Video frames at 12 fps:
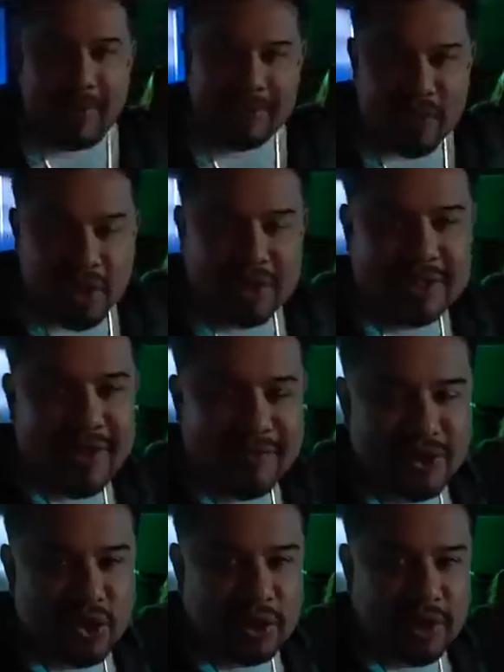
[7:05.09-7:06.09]
my fault because I
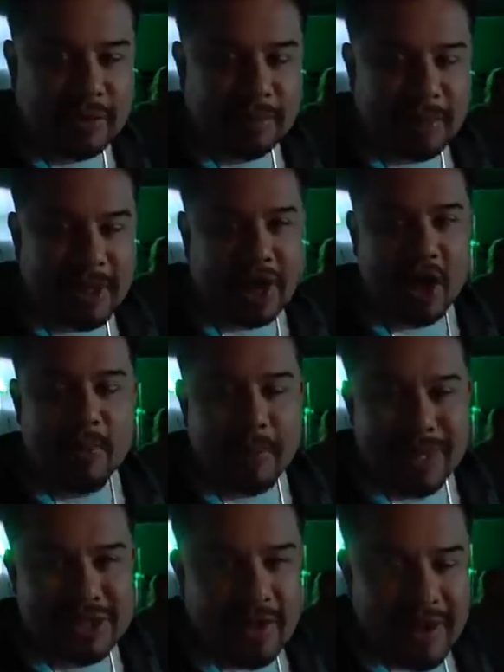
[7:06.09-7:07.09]
haven't told anyone to pick it up, or
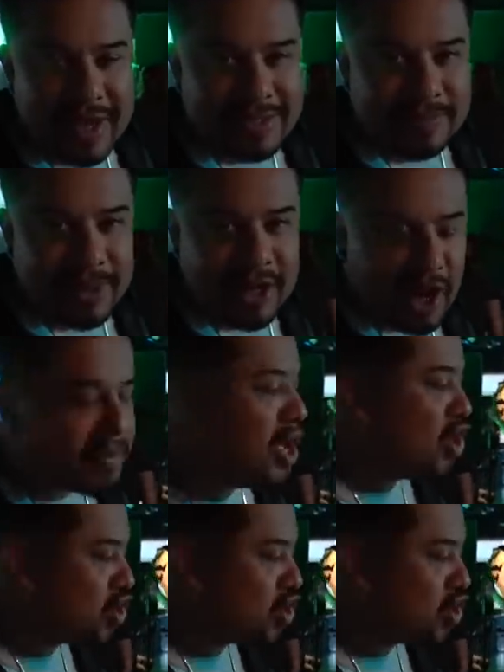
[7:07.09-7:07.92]
myself hasn't picked it up?